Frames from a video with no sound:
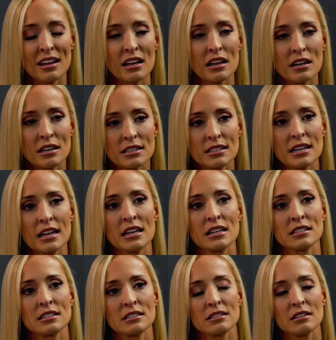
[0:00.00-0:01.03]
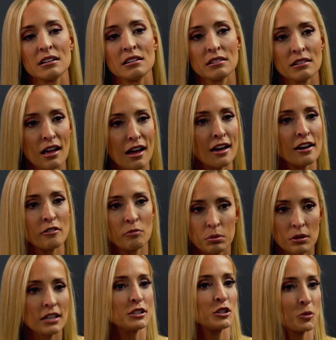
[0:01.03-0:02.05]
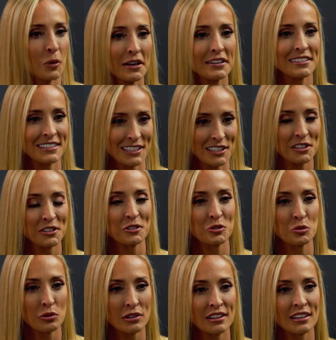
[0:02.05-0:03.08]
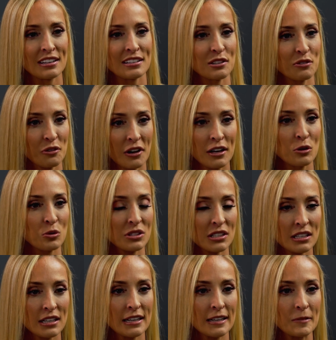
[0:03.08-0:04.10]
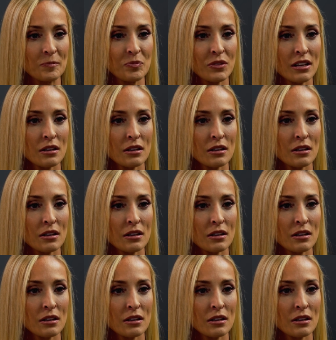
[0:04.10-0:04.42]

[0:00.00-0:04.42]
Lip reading: and it takes a lot of blood, sweat, and tears, really, to fight OCD.